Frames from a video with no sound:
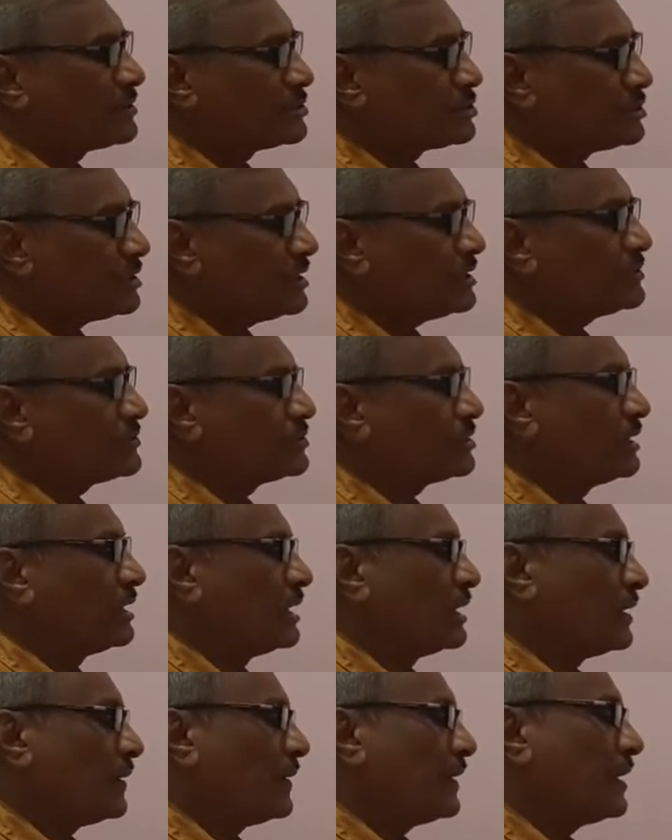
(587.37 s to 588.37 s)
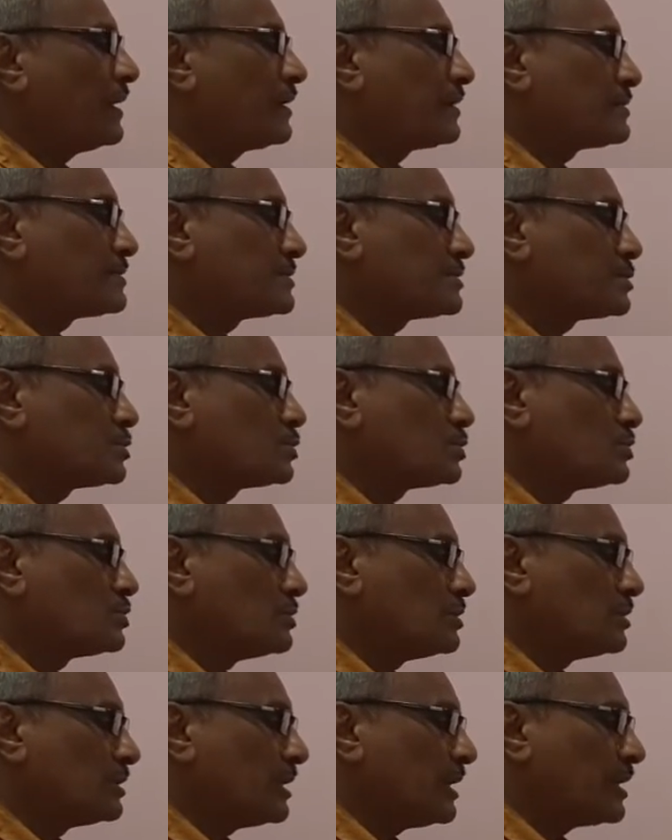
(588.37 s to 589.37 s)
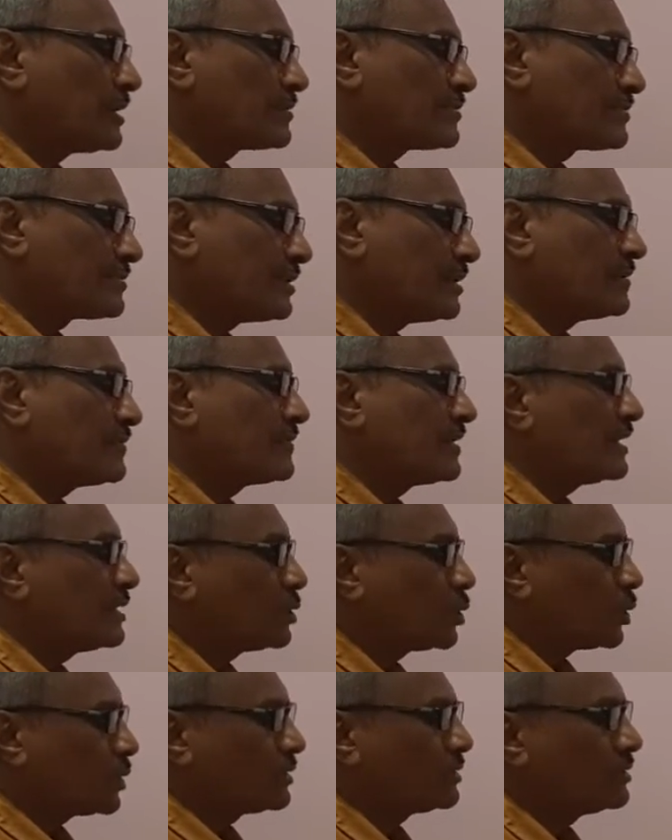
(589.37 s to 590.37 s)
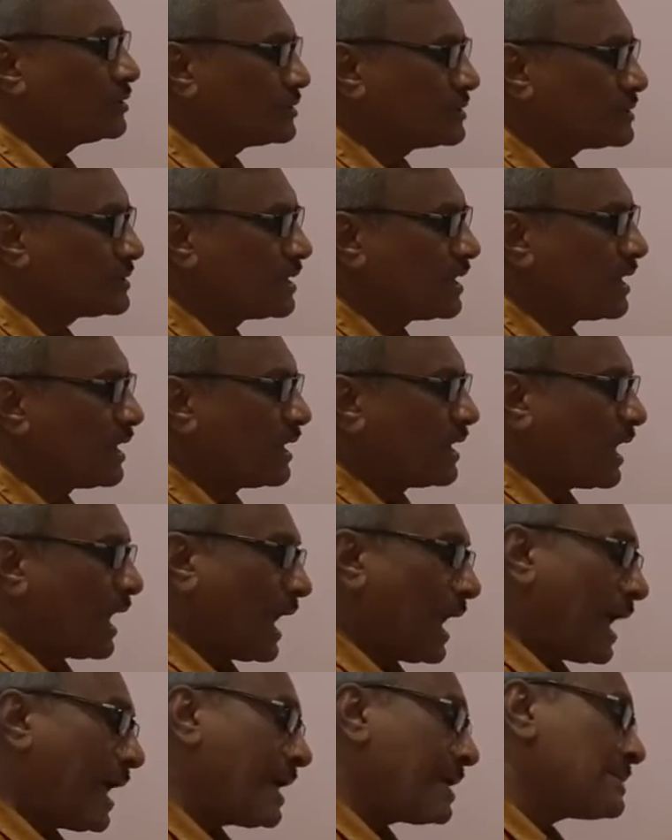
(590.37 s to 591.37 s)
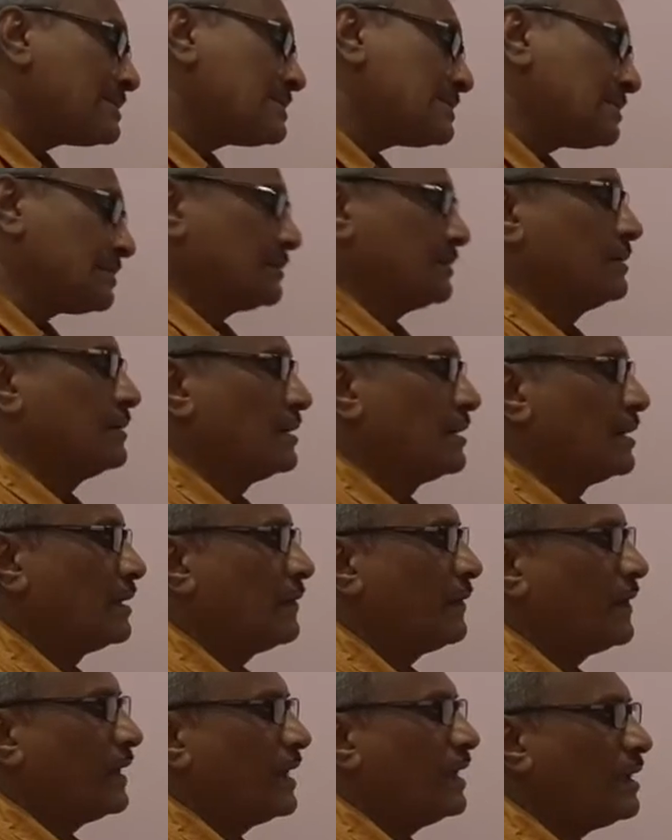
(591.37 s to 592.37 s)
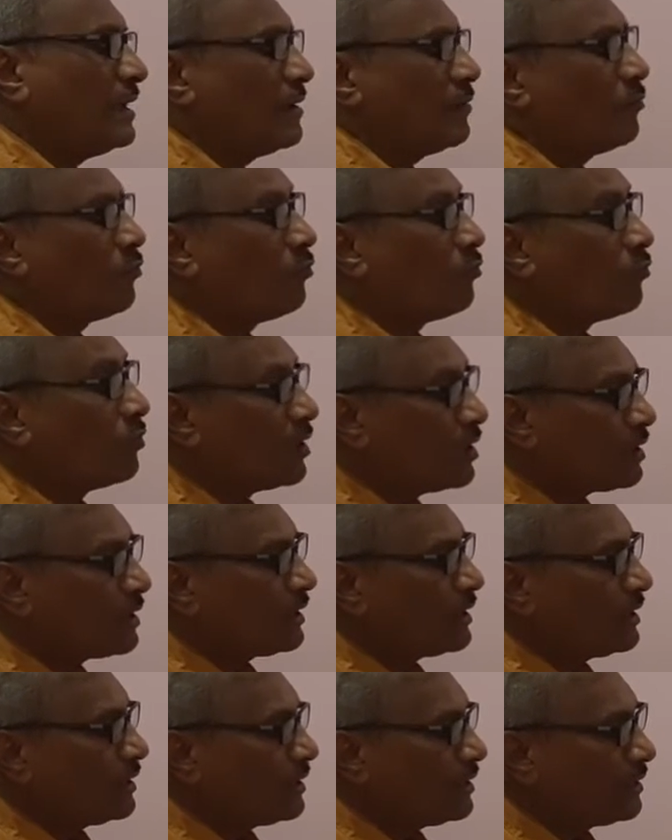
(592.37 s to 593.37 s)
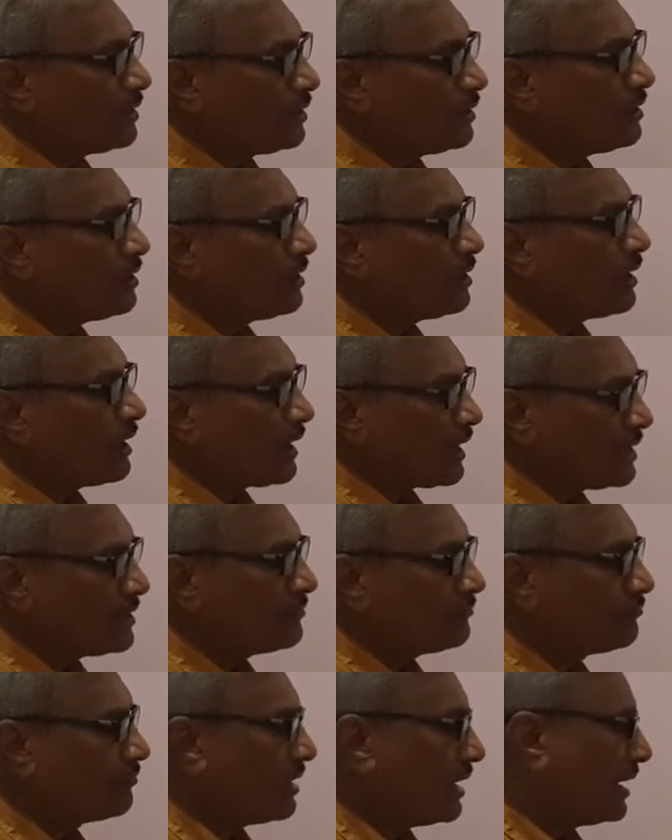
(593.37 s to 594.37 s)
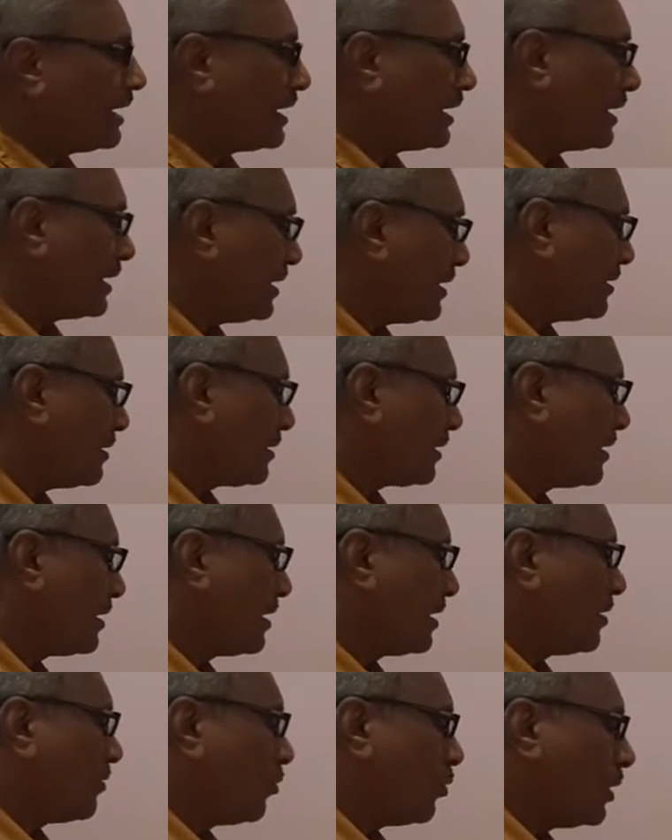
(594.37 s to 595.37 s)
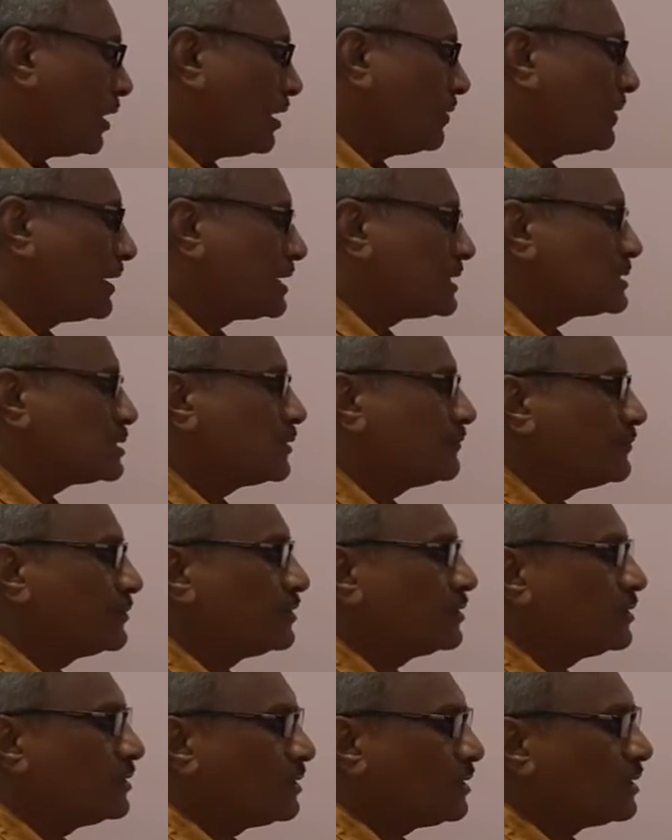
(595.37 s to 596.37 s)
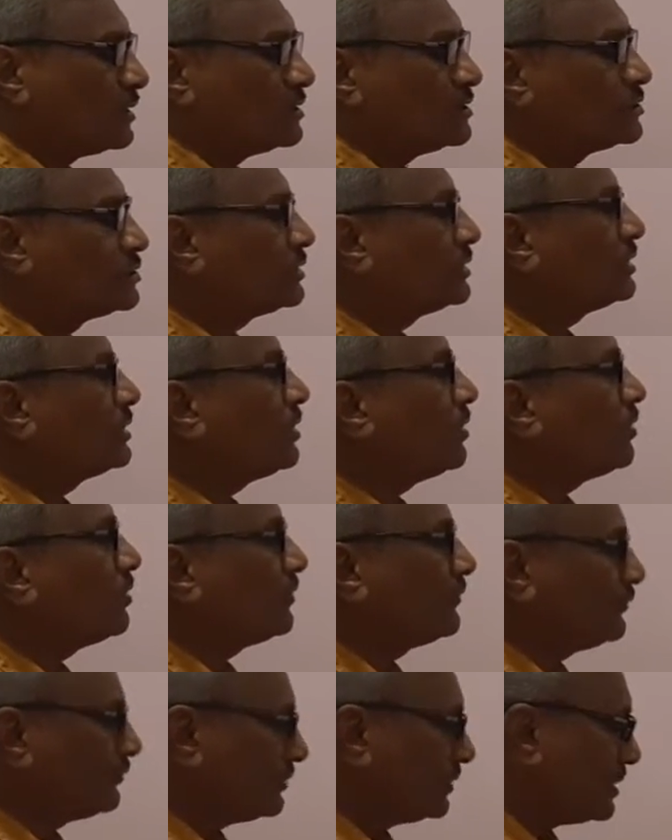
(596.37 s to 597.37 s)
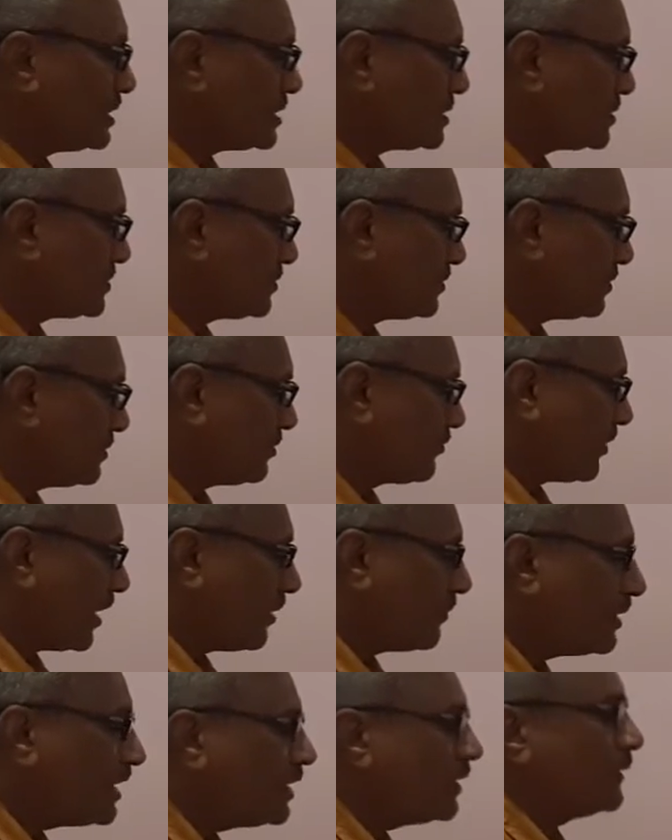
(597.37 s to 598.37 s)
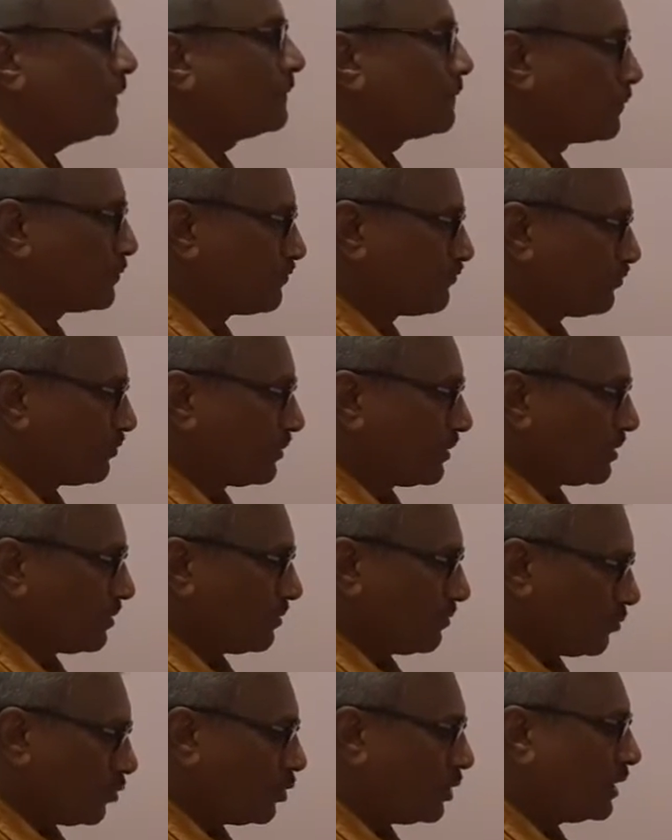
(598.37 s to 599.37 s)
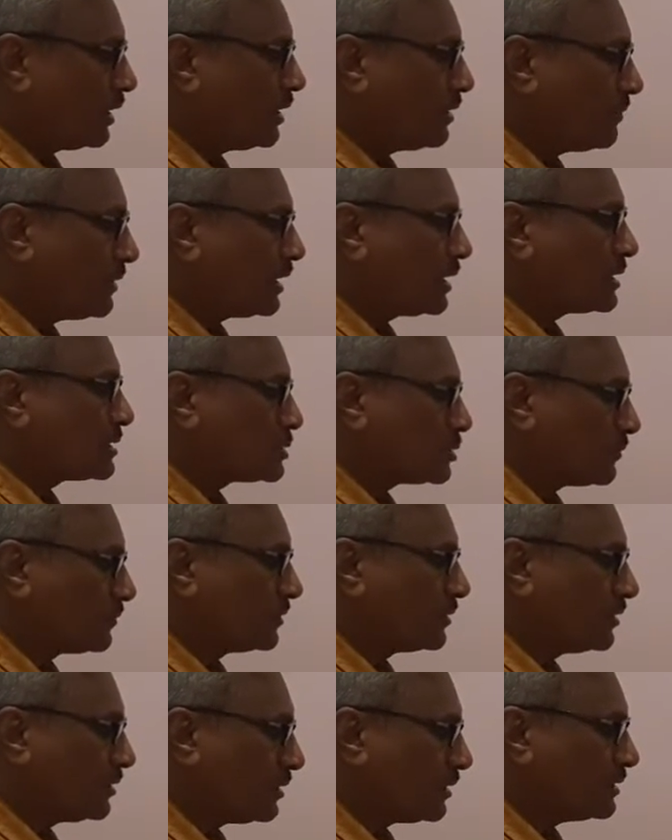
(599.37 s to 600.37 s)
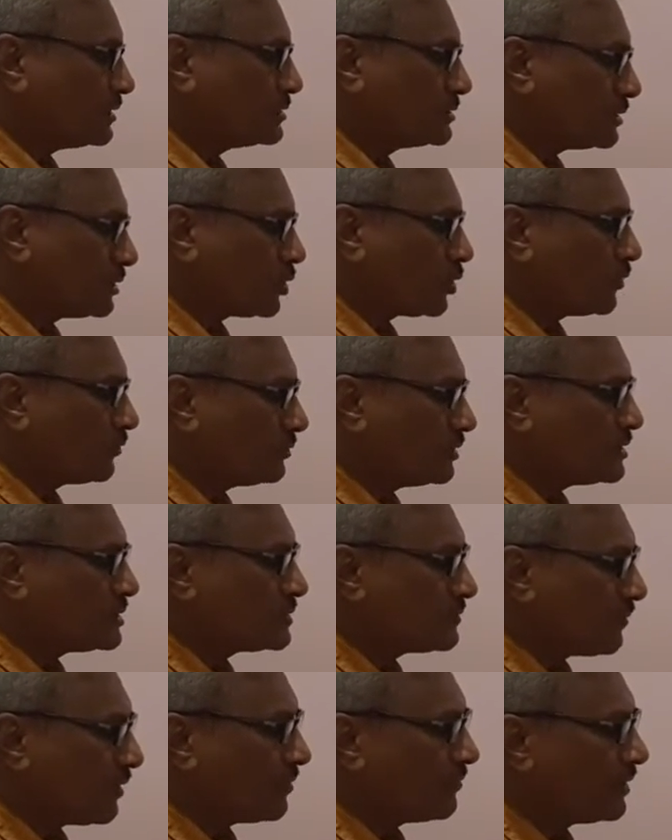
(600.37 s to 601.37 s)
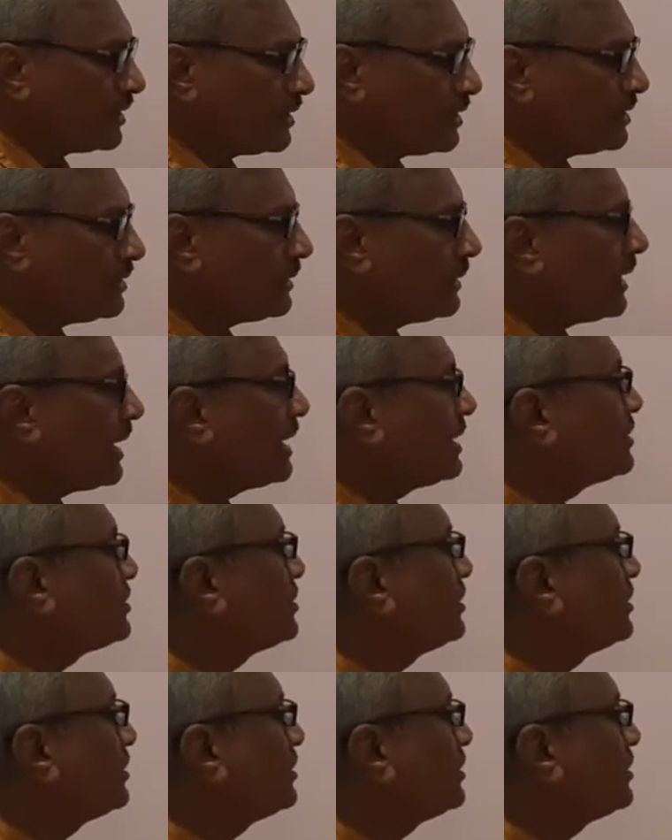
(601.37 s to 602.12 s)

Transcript: teach their sons and daughters as they work in the life, and here only because of the culture of this family, only because of the culture of this family that